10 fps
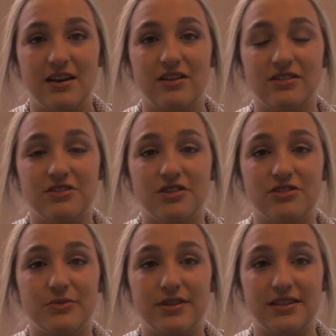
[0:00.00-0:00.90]

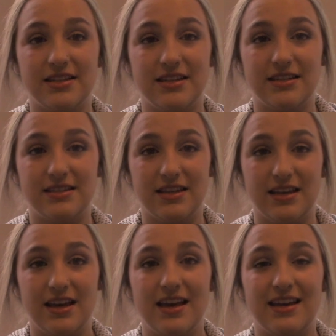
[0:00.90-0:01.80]
consults with the
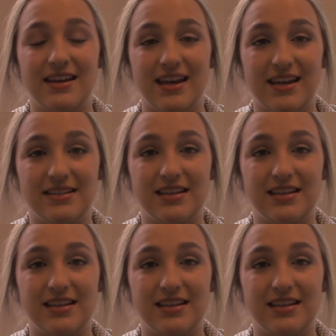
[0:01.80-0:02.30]
CDC and aids